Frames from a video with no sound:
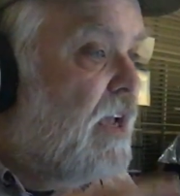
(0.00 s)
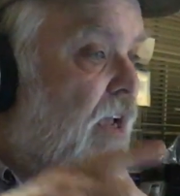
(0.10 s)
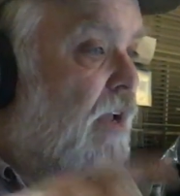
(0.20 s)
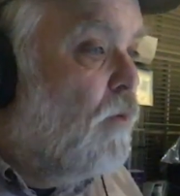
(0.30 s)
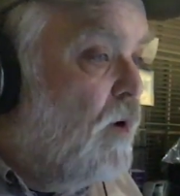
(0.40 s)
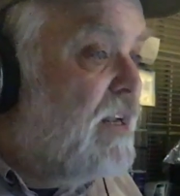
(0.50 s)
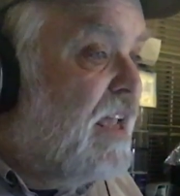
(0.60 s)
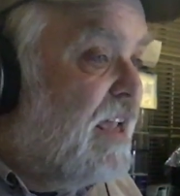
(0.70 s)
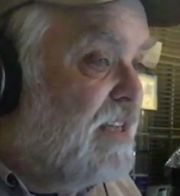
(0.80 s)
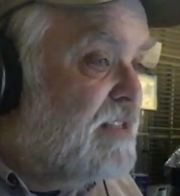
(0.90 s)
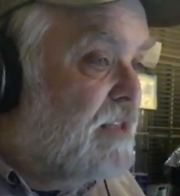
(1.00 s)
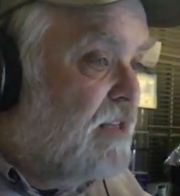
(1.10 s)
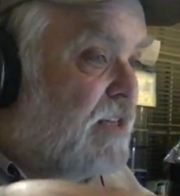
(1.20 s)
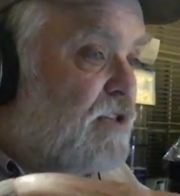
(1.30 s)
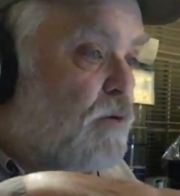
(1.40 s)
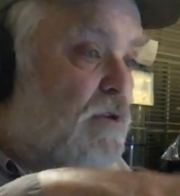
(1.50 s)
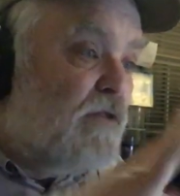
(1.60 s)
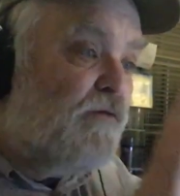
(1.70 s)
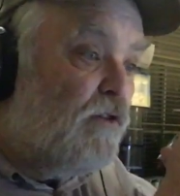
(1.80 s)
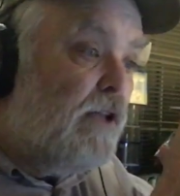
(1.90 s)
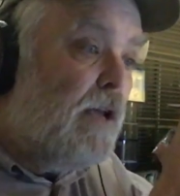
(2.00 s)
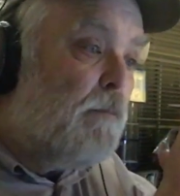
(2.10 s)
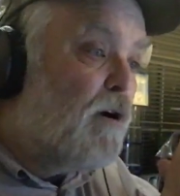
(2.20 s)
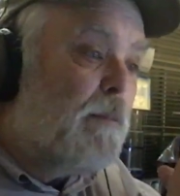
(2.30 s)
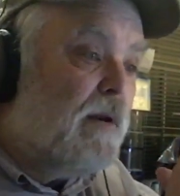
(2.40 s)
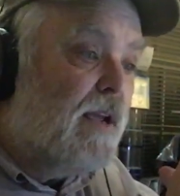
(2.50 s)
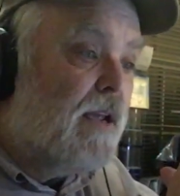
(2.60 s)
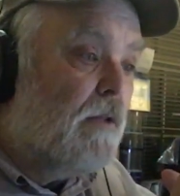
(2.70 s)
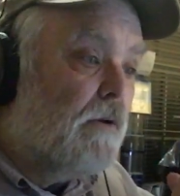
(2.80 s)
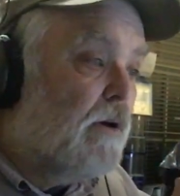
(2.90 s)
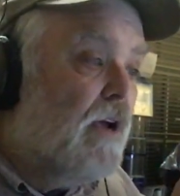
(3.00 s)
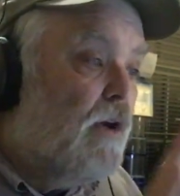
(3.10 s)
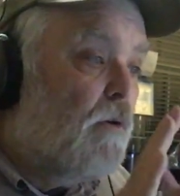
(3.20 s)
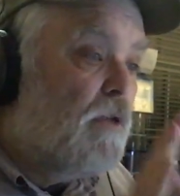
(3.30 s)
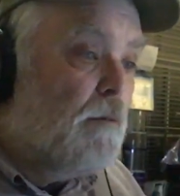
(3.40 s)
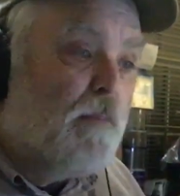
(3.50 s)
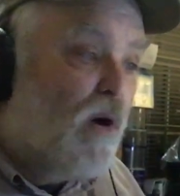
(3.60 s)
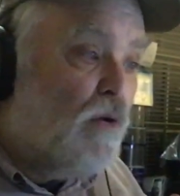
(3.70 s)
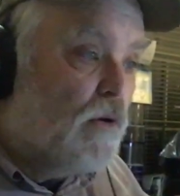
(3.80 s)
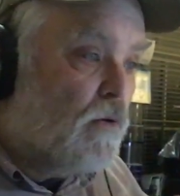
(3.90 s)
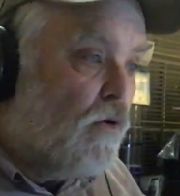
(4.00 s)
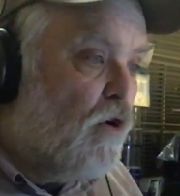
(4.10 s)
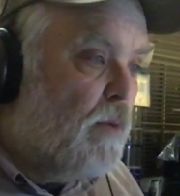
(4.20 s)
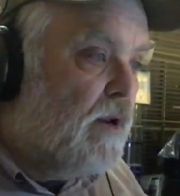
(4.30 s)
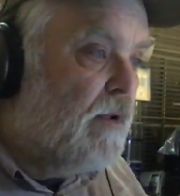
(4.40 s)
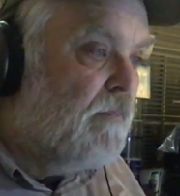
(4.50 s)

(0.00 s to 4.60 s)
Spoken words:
In one case, the disk was fully perpendicular with a polar orbit.